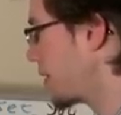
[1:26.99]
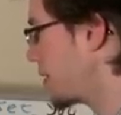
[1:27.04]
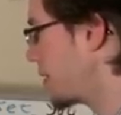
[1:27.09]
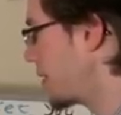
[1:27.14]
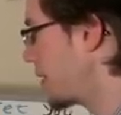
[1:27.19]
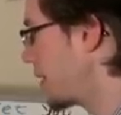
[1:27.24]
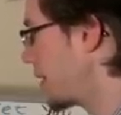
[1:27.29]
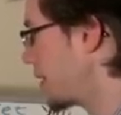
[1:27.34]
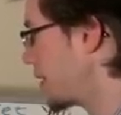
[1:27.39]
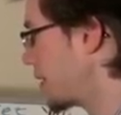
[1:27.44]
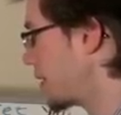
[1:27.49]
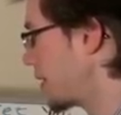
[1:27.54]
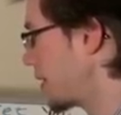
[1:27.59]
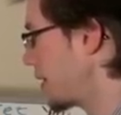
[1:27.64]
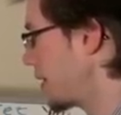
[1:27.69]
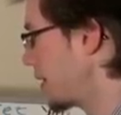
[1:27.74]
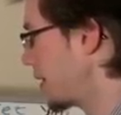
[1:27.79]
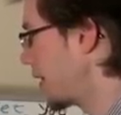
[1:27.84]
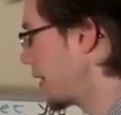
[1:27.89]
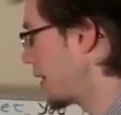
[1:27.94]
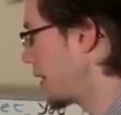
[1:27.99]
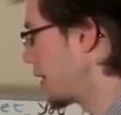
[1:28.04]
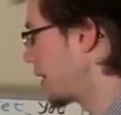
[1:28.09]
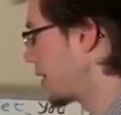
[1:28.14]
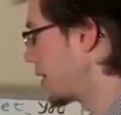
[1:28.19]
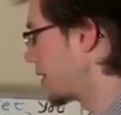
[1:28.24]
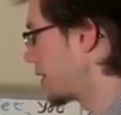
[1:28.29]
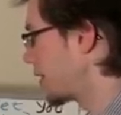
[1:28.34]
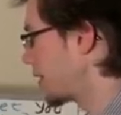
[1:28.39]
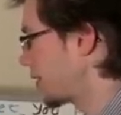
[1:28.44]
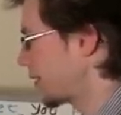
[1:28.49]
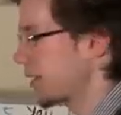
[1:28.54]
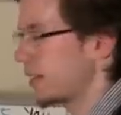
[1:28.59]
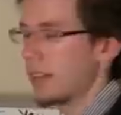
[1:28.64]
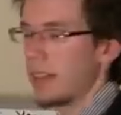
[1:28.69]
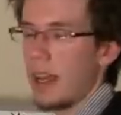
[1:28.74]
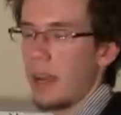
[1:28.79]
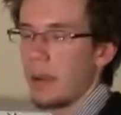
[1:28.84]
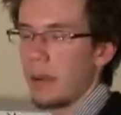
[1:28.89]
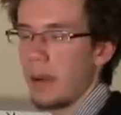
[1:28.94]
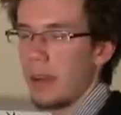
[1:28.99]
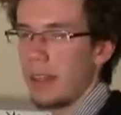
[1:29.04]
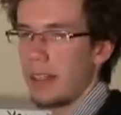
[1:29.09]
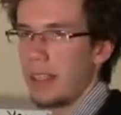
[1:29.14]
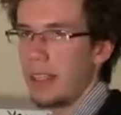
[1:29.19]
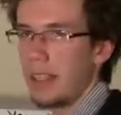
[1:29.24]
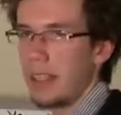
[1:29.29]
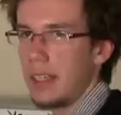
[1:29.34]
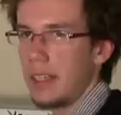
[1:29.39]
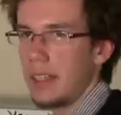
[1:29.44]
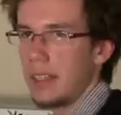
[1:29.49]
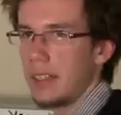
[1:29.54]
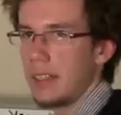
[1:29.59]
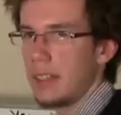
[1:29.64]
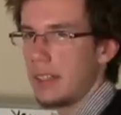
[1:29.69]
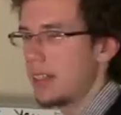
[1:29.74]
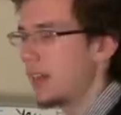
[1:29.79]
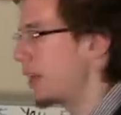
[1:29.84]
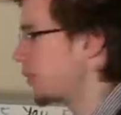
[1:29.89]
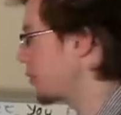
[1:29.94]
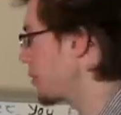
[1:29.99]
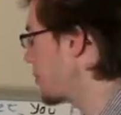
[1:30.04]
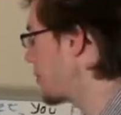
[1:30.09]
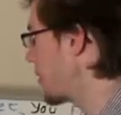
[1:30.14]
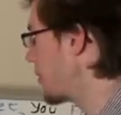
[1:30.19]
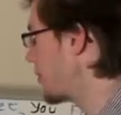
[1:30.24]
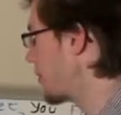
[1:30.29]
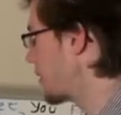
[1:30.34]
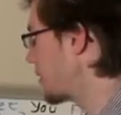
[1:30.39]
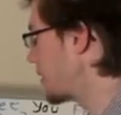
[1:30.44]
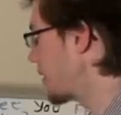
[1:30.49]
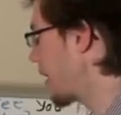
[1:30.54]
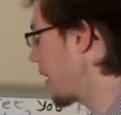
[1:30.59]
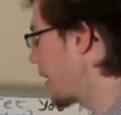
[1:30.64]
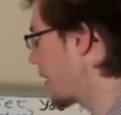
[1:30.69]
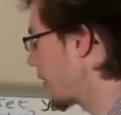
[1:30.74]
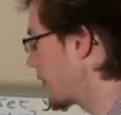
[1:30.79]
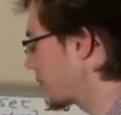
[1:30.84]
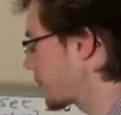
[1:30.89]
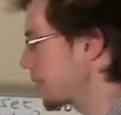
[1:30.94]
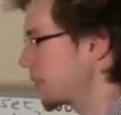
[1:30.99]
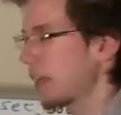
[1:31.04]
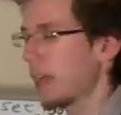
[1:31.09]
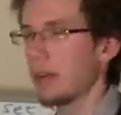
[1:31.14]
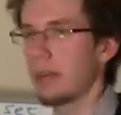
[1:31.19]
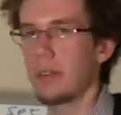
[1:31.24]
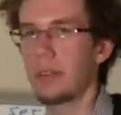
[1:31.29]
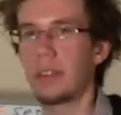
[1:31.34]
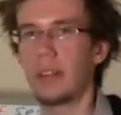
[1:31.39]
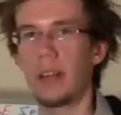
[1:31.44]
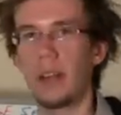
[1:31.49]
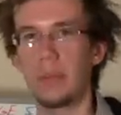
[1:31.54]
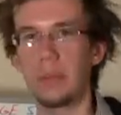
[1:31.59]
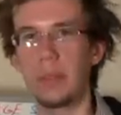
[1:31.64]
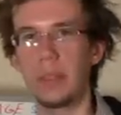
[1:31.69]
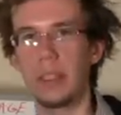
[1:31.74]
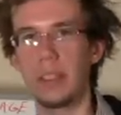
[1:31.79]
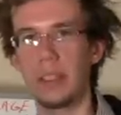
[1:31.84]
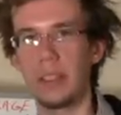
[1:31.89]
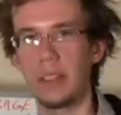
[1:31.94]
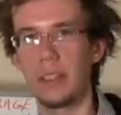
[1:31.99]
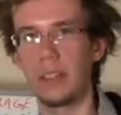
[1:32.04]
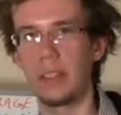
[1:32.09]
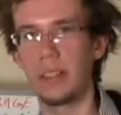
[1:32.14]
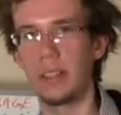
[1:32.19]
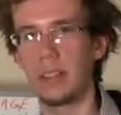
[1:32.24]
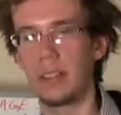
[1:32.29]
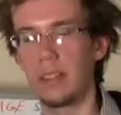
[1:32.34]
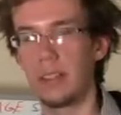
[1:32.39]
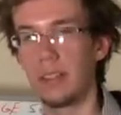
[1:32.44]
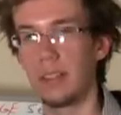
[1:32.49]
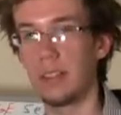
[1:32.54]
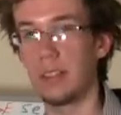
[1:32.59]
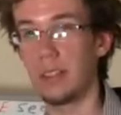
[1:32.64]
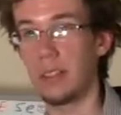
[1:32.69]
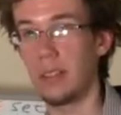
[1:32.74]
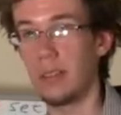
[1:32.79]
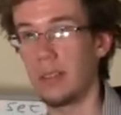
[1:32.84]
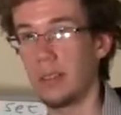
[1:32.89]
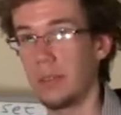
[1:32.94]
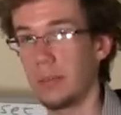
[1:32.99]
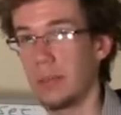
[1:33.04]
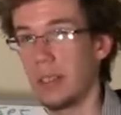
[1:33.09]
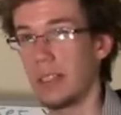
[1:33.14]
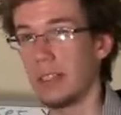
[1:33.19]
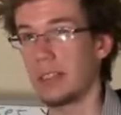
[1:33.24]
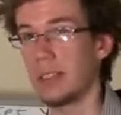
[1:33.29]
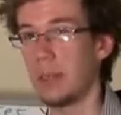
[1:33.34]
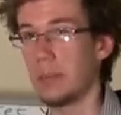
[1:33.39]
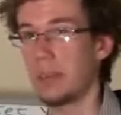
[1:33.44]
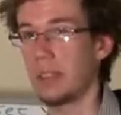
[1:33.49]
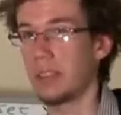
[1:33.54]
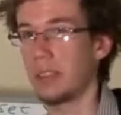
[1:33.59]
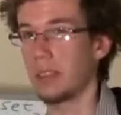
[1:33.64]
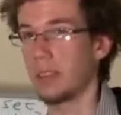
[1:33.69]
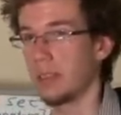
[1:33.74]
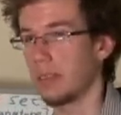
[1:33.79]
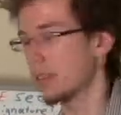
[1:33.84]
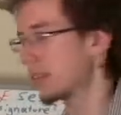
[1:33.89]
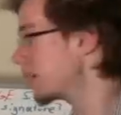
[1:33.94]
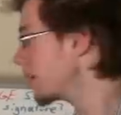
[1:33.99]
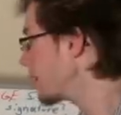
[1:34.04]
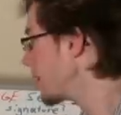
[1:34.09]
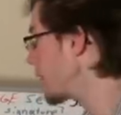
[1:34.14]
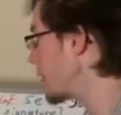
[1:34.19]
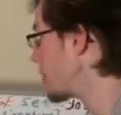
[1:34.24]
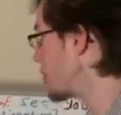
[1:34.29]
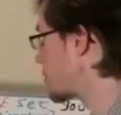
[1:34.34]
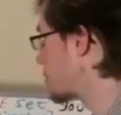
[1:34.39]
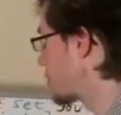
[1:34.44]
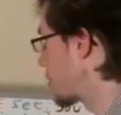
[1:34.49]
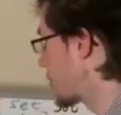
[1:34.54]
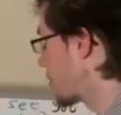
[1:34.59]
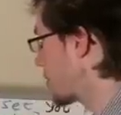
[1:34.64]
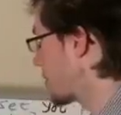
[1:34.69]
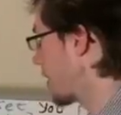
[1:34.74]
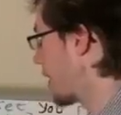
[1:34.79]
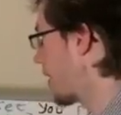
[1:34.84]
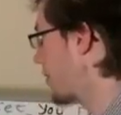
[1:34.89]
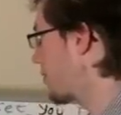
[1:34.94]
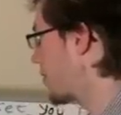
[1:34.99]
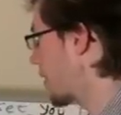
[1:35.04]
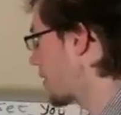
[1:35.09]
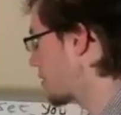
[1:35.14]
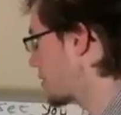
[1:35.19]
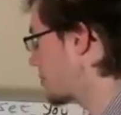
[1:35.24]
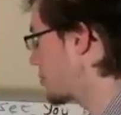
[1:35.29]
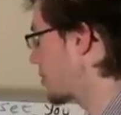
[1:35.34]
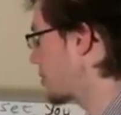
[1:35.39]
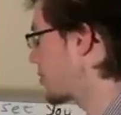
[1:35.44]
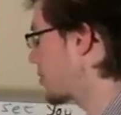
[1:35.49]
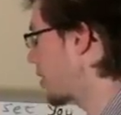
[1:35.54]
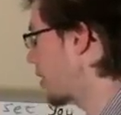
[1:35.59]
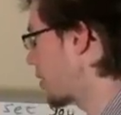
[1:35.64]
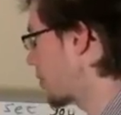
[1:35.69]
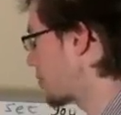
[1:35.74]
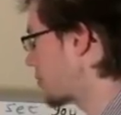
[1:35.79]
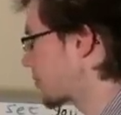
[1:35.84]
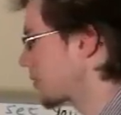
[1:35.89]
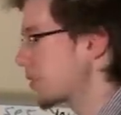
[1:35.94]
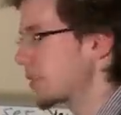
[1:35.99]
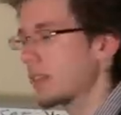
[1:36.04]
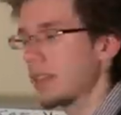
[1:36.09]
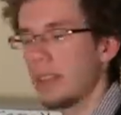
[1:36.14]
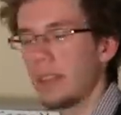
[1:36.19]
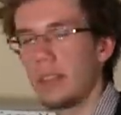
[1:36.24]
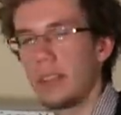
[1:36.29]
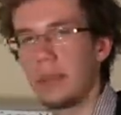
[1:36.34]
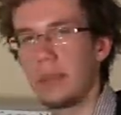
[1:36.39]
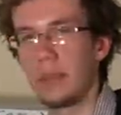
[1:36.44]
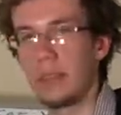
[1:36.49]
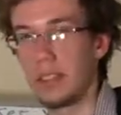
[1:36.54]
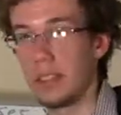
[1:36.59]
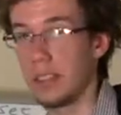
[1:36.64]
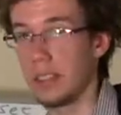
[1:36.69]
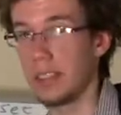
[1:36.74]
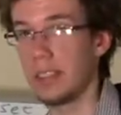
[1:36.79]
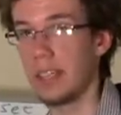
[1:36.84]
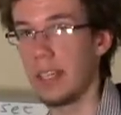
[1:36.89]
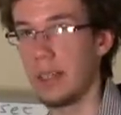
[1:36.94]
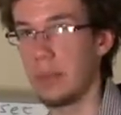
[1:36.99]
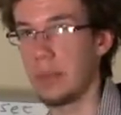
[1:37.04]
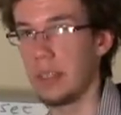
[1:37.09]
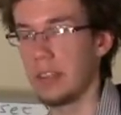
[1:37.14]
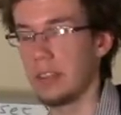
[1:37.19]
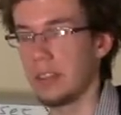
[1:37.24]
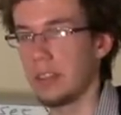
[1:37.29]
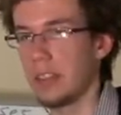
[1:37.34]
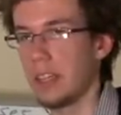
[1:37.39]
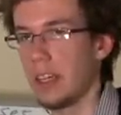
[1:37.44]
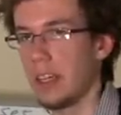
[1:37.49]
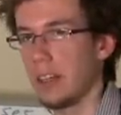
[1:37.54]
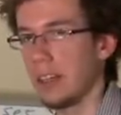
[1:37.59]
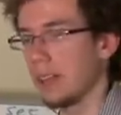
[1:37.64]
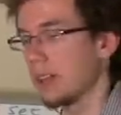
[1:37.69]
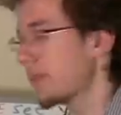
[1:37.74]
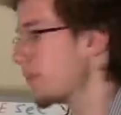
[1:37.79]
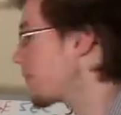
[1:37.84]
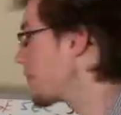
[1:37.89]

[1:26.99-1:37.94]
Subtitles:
D to E, or now we're on E. Now if we went right to F, that would not be a tone, it would be a semitone. So the F has to be sharped to stay a major scale.